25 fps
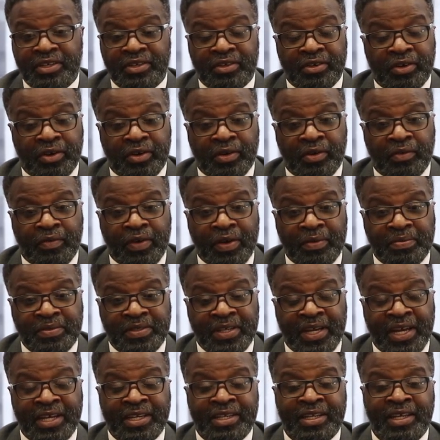You can go on our
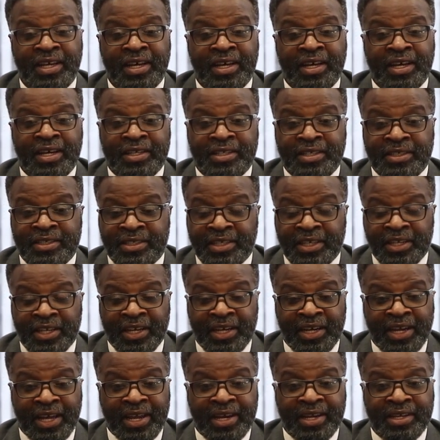website to see the
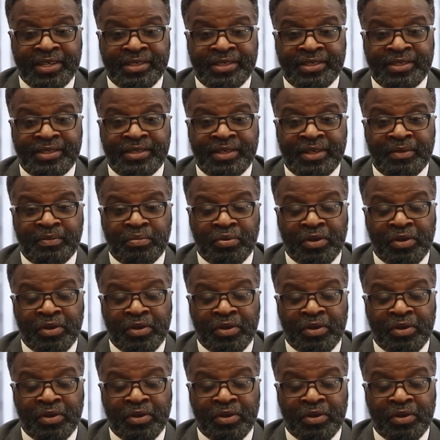latest